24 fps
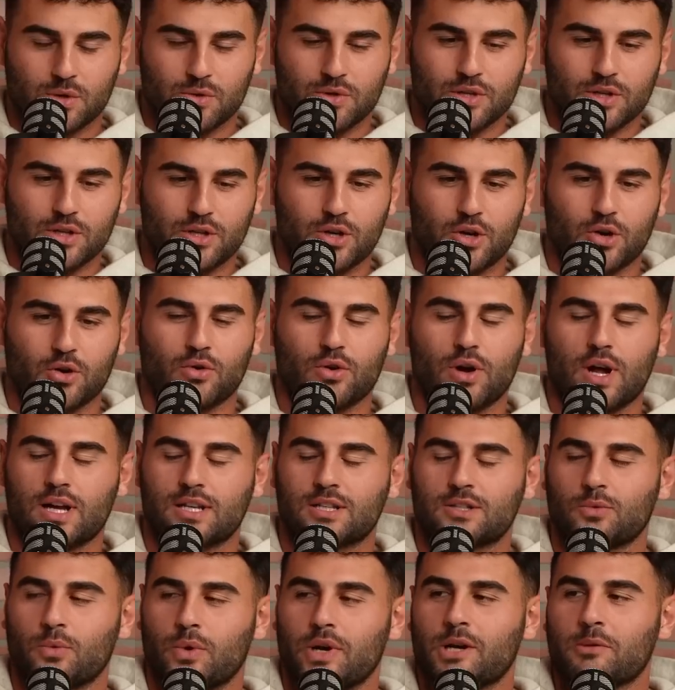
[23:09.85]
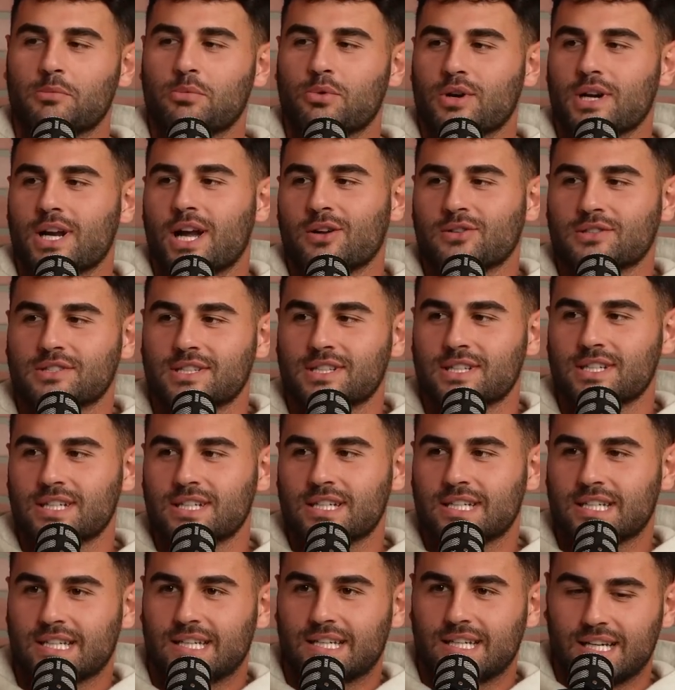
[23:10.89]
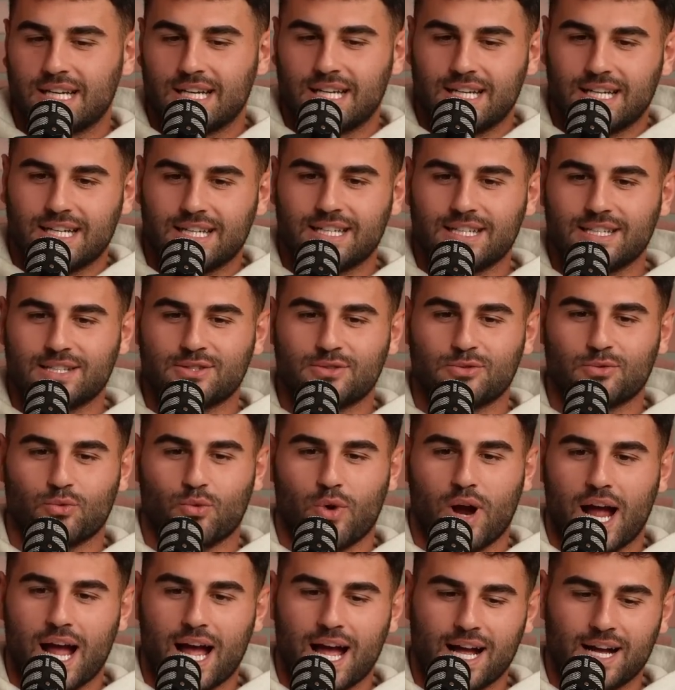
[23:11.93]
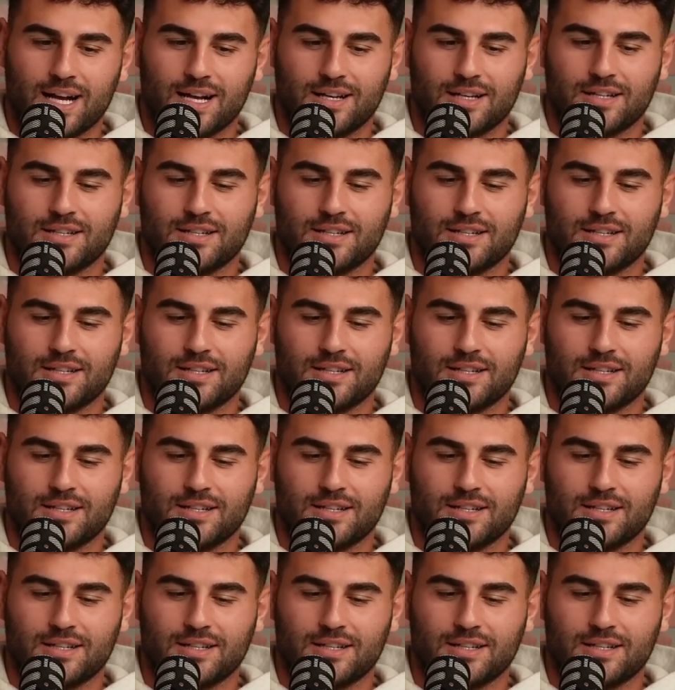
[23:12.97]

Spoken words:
the correct way to pronounce it is Ragaini.